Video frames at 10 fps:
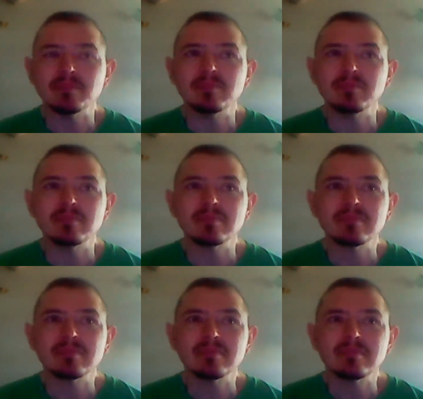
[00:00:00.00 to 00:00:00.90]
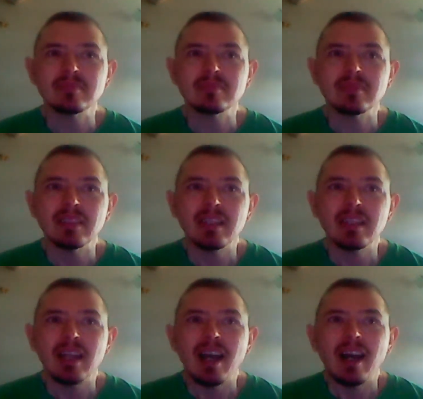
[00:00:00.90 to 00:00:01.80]

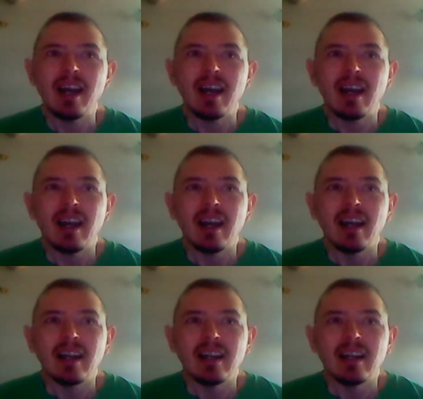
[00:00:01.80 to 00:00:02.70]
[no speech]